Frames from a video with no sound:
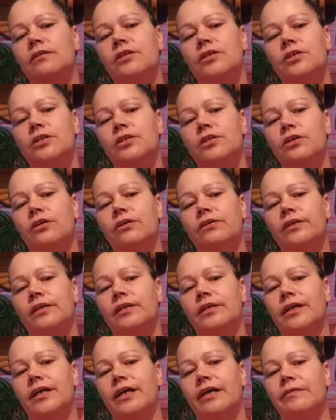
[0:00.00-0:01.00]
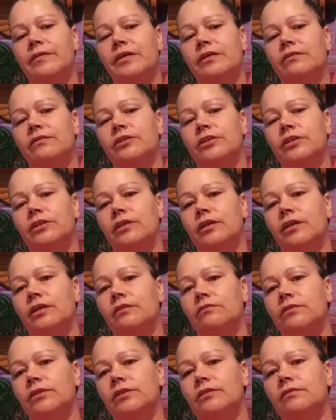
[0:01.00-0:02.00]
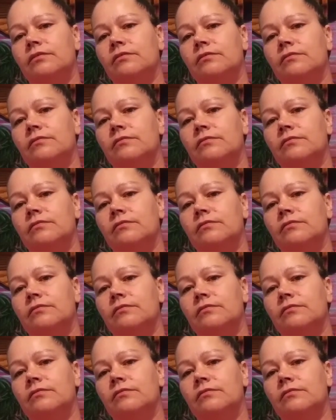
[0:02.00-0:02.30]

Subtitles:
You just turn the top. You don't turn all of it.